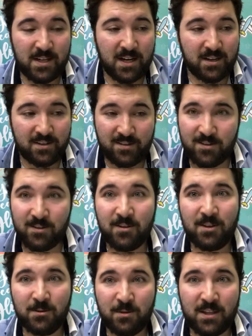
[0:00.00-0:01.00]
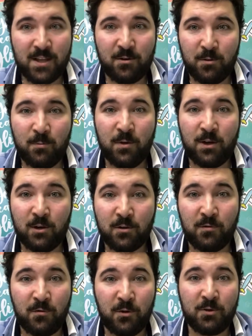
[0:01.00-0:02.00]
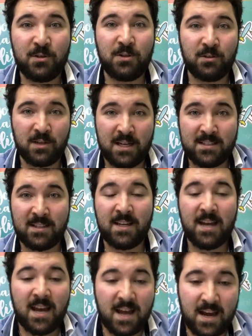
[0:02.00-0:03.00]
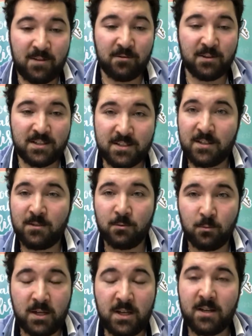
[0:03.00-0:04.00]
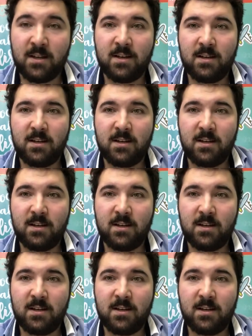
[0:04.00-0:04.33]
I assure you that they will look forward to your lesson every single week.